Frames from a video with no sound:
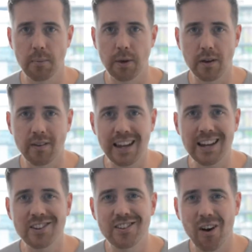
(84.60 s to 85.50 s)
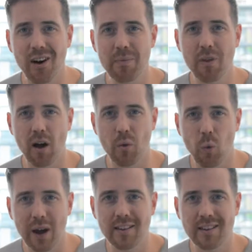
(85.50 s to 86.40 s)
Because each time that I
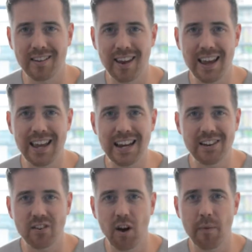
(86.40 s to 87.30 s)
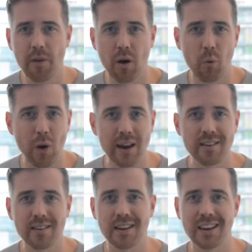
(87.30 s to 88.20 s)
waste a day, each time that I
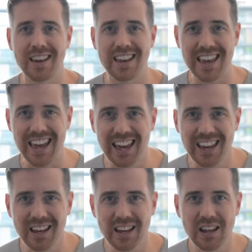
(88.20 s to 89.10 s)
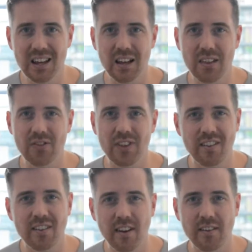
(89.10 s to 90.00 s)
waste a year,
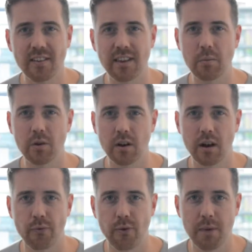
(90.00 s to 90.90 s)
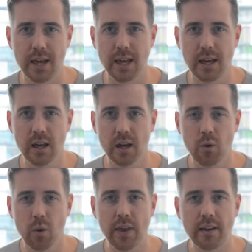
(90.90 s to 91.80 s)
that just doesn't seem good enough for me.
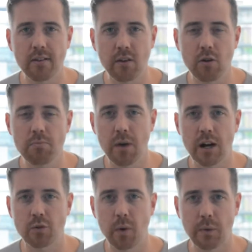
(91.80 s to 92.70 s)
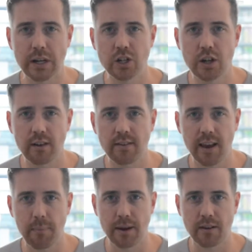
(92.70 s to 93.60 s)
When there's so much when we just
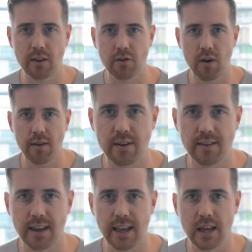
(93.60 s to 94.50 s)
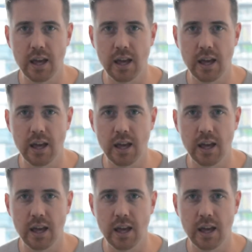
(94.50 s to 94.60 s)
step into the driving seat,